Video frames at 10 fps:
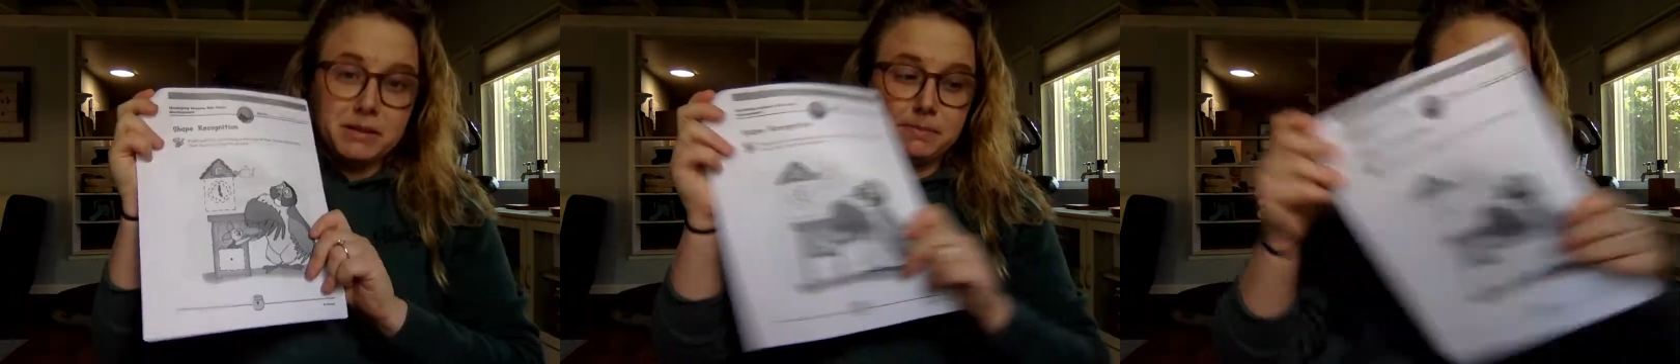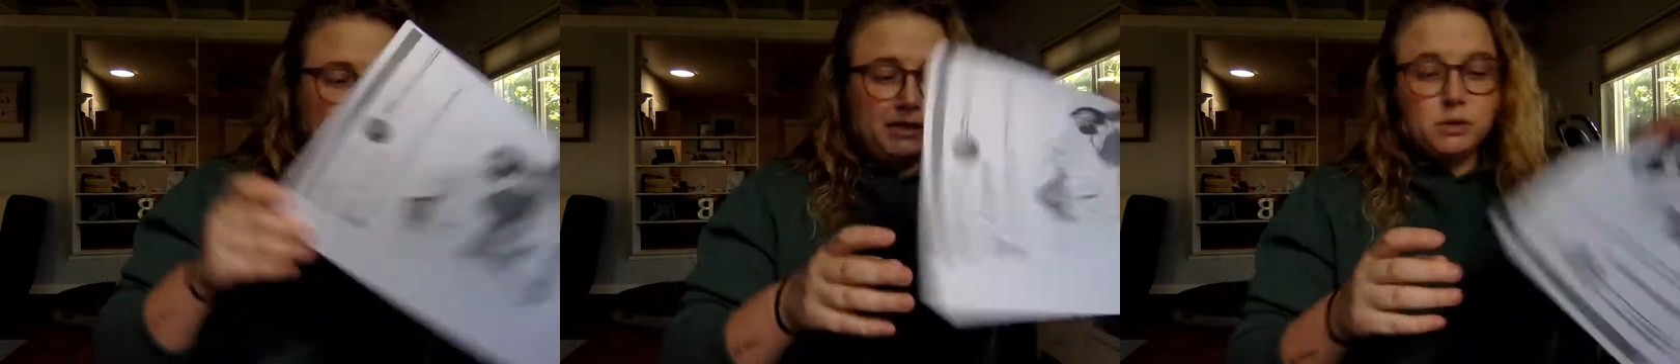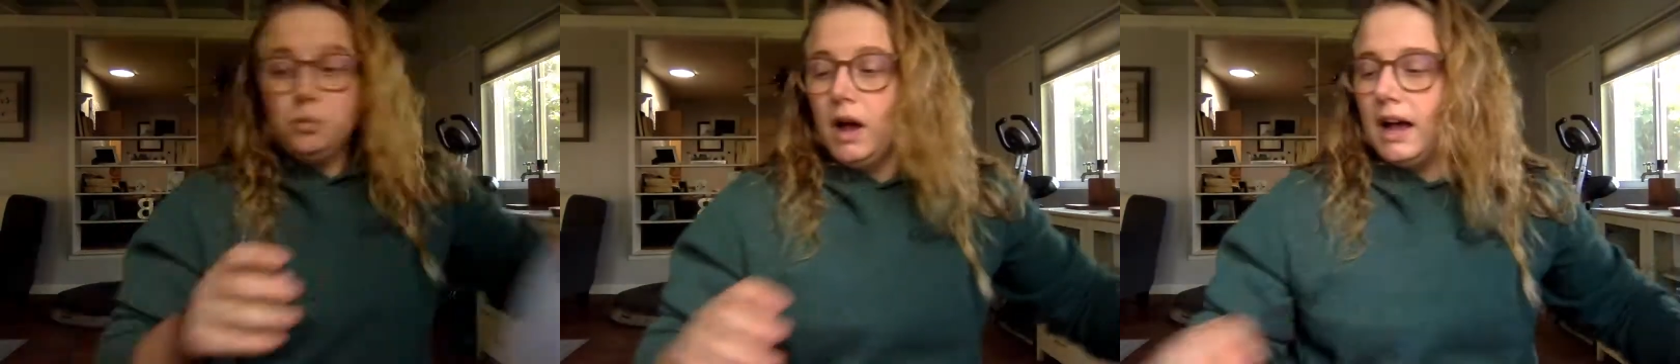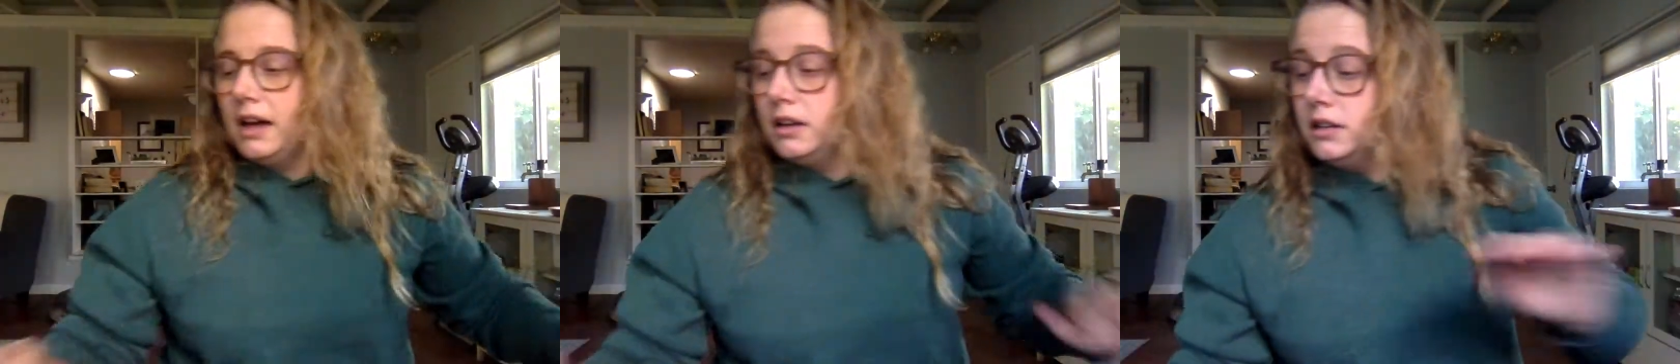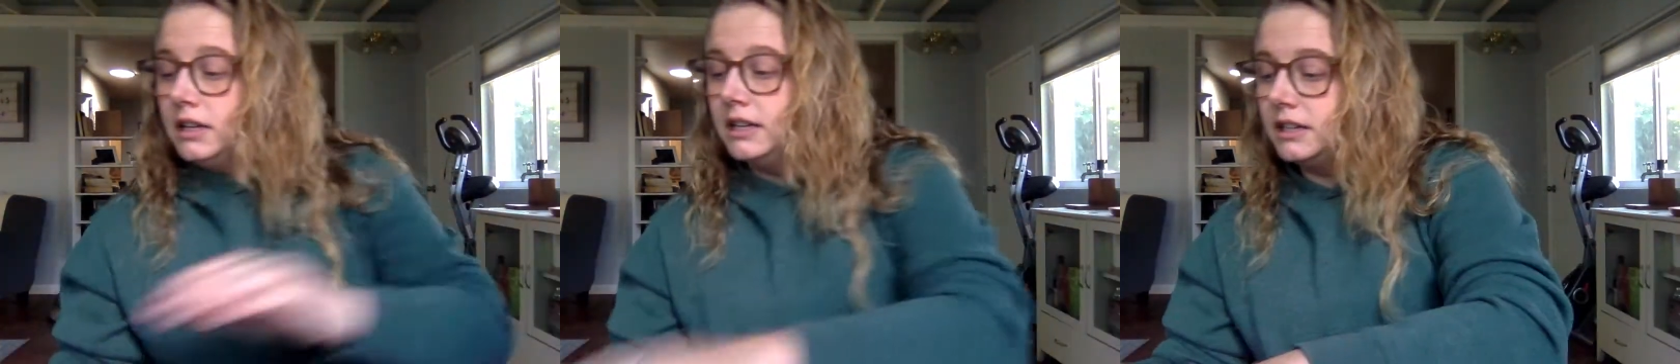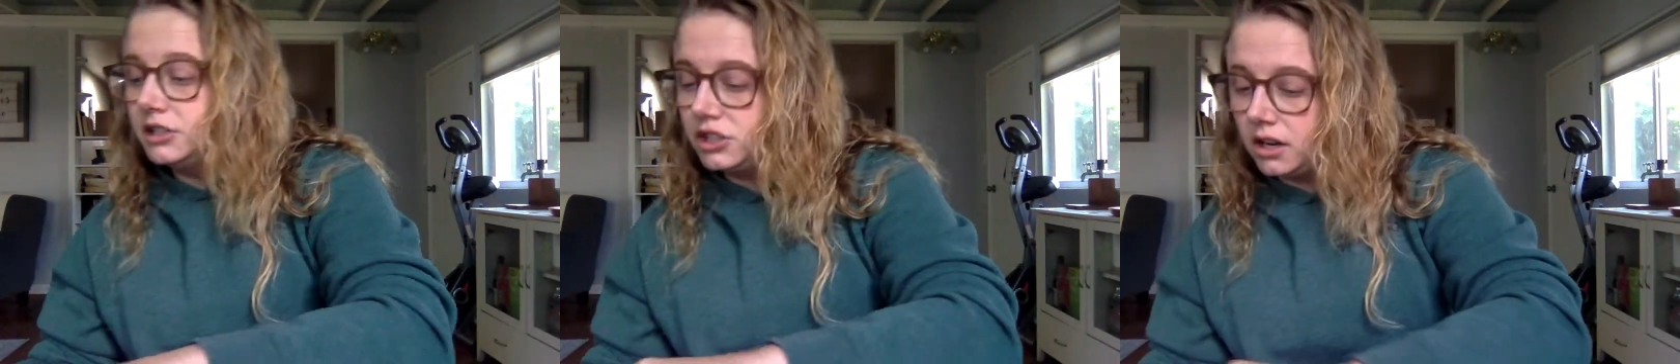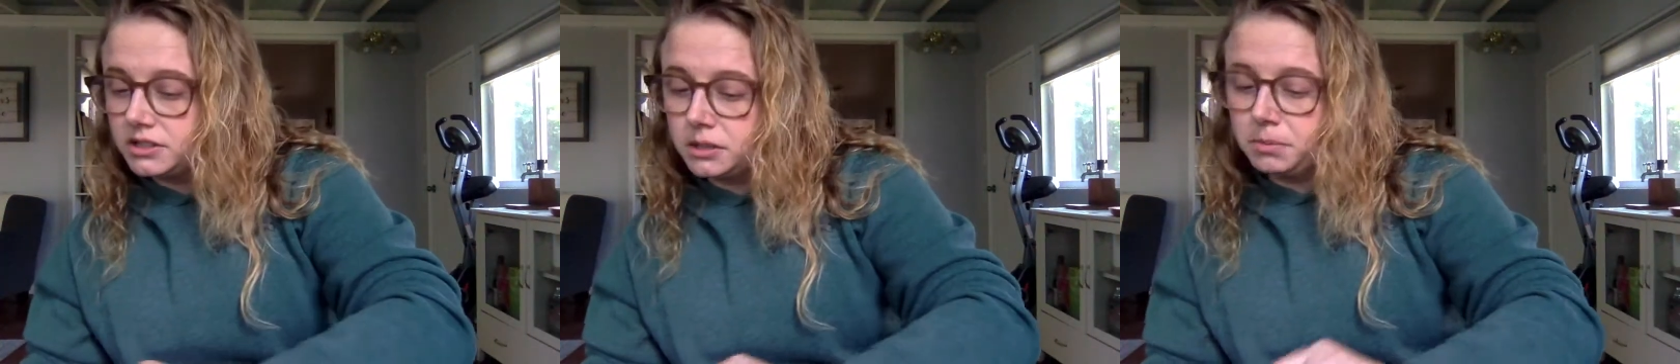Miss Bobby as well. She
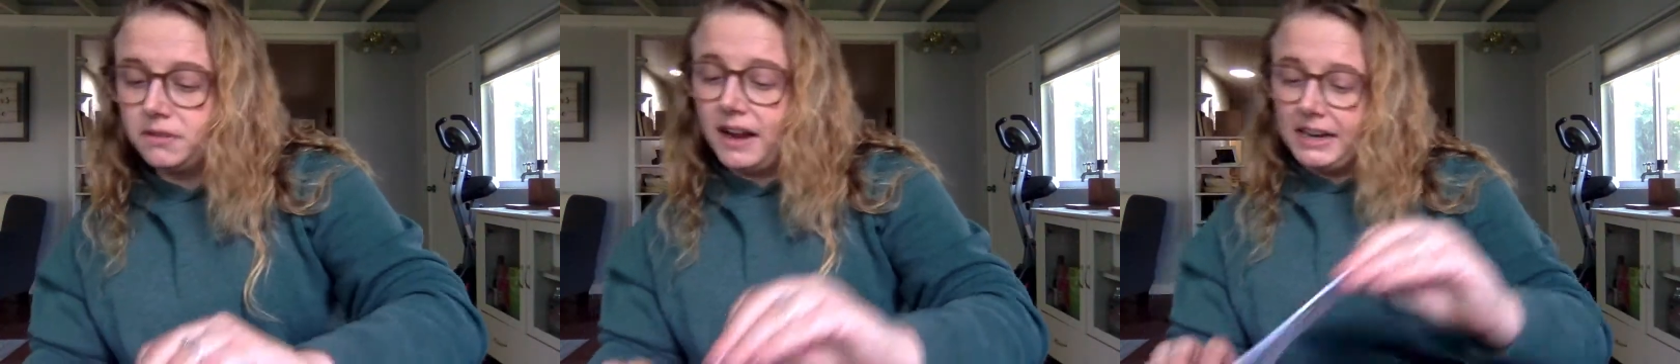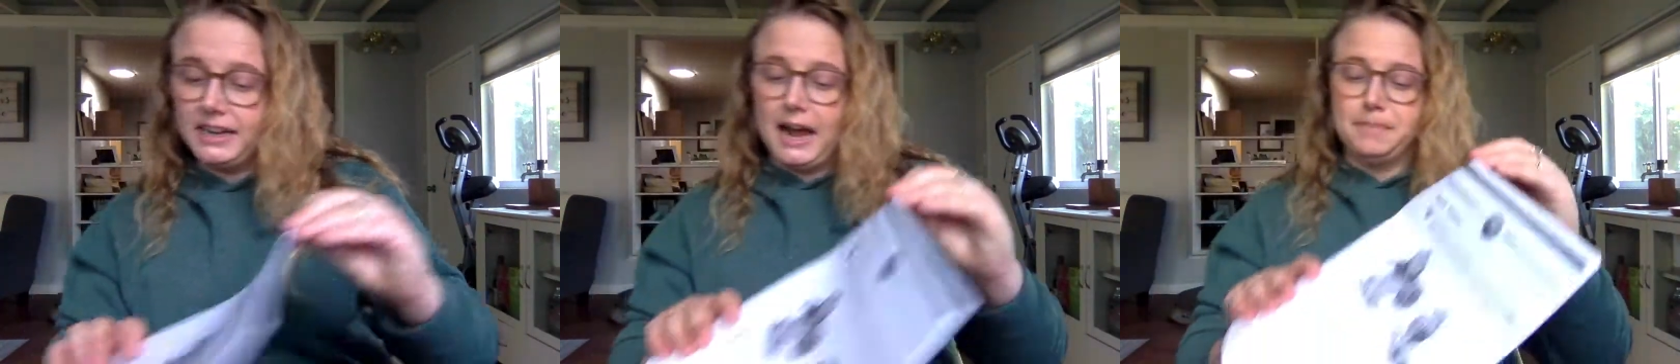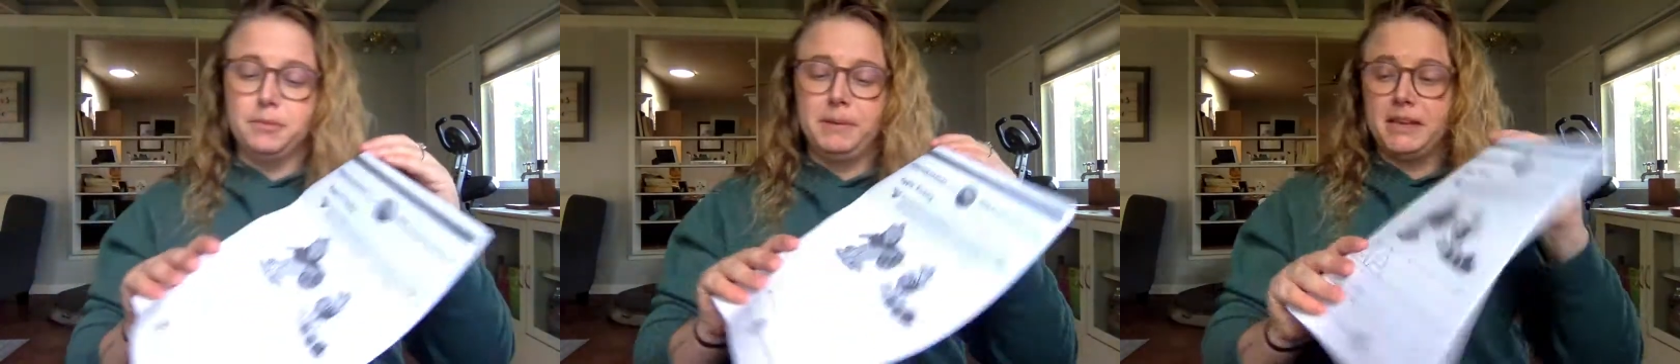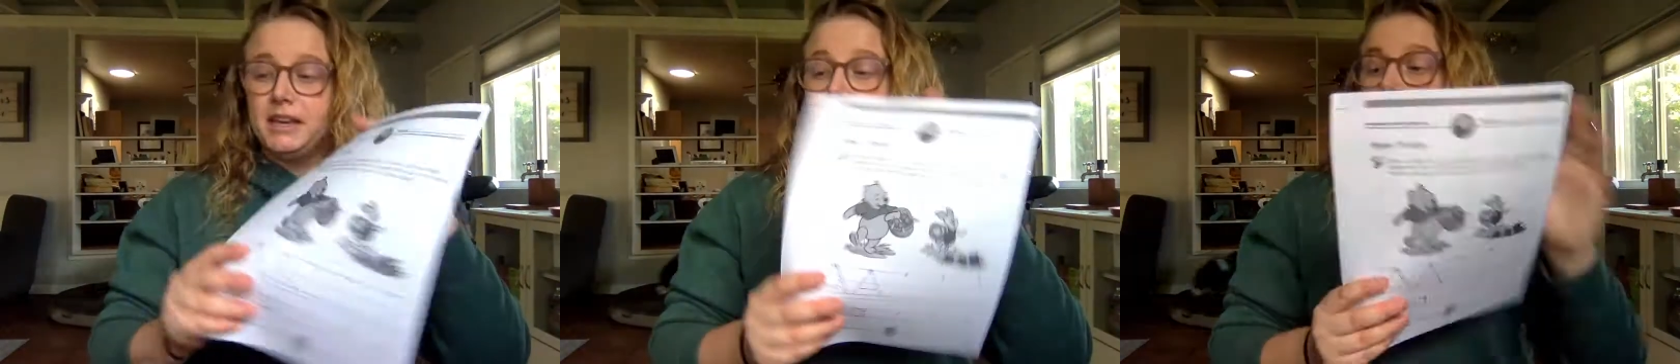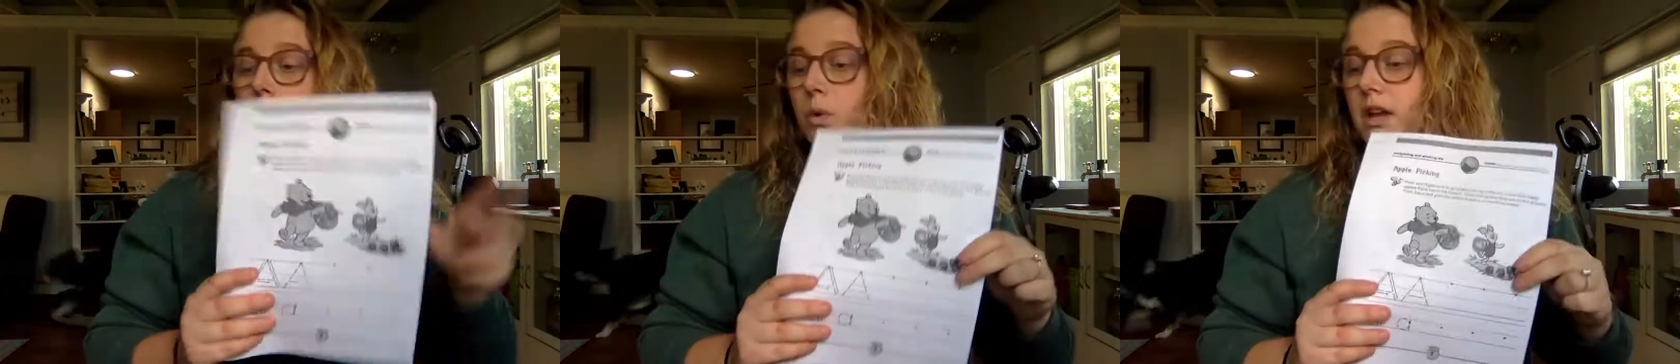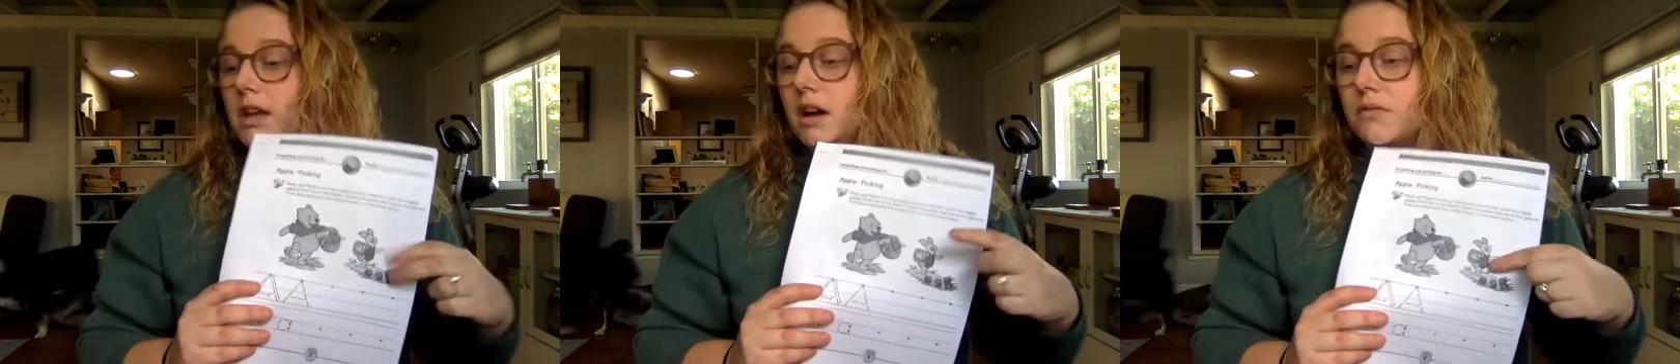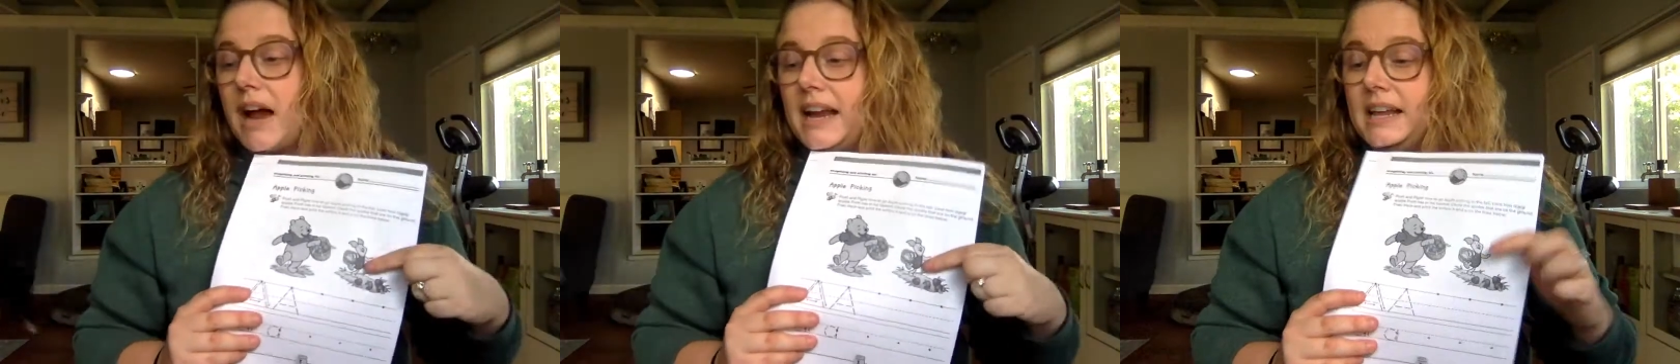also provided apple picking, working on
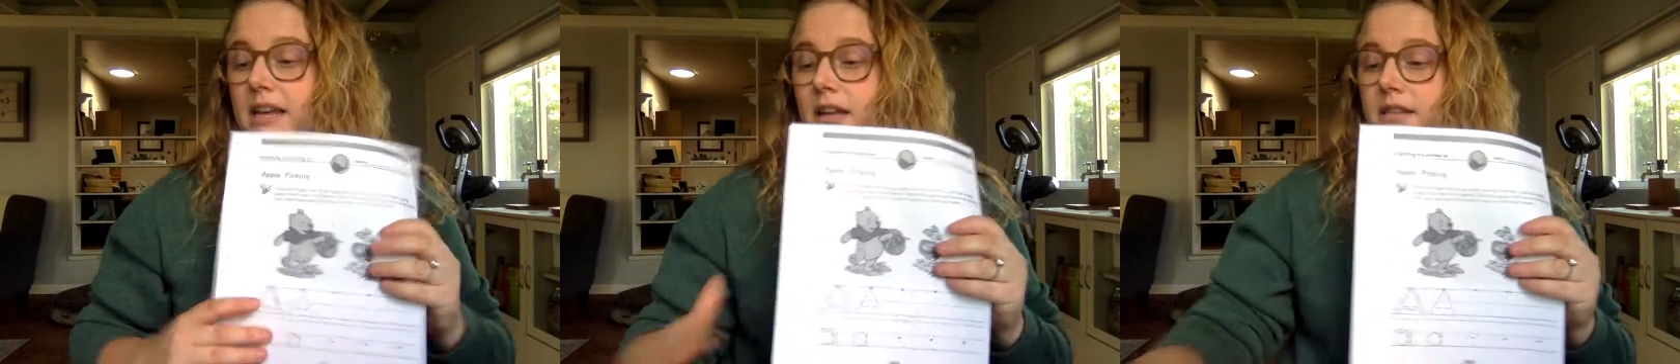writing.